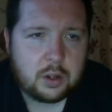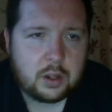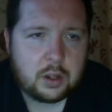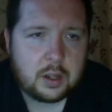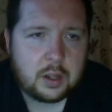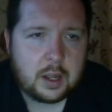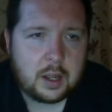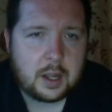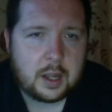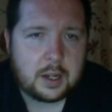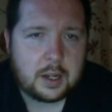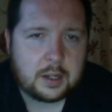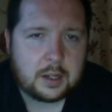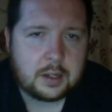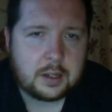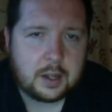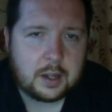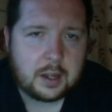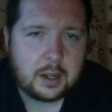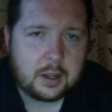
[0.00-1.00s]
and
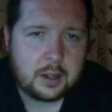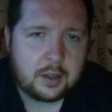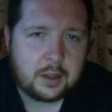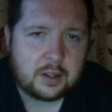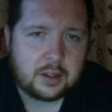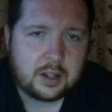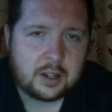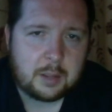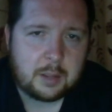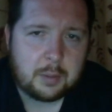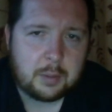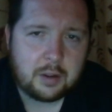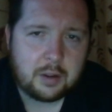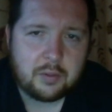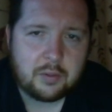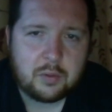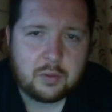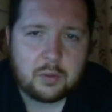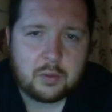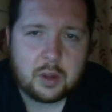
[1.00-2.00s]
there's a couple
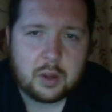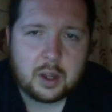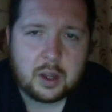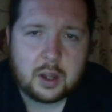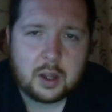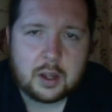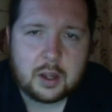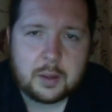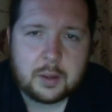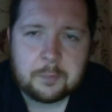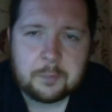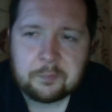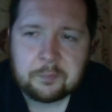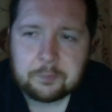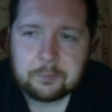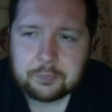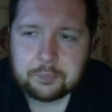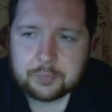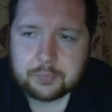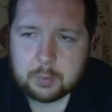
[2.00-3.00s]
of
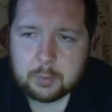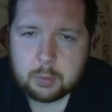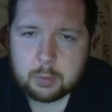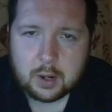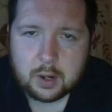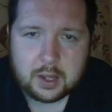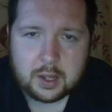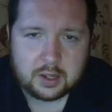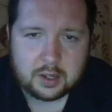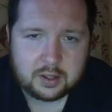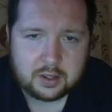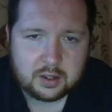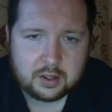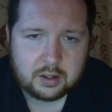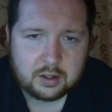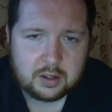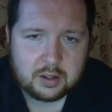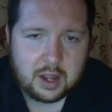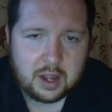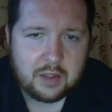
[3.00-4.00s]
players
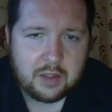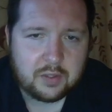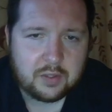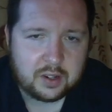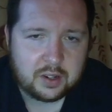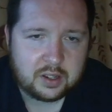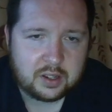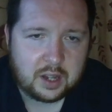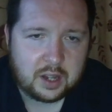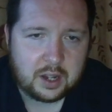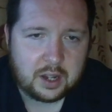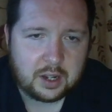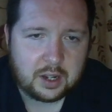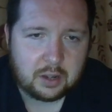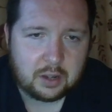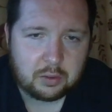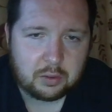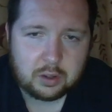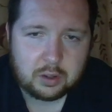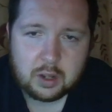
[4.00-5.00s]
definitely stand
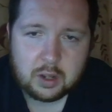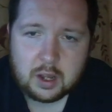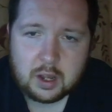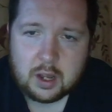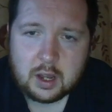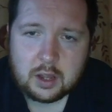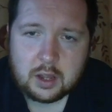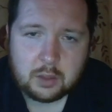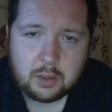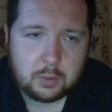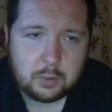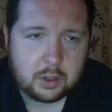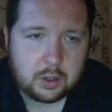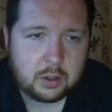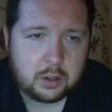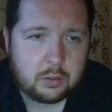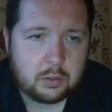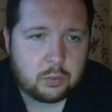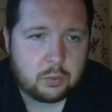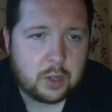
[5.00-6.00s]
out that we're
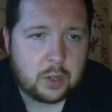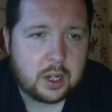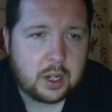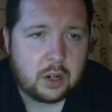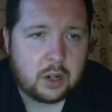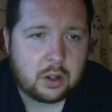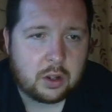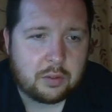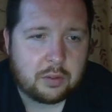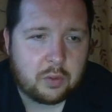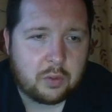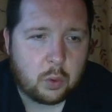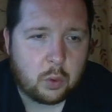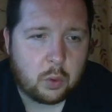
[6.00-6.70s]
really looking forward to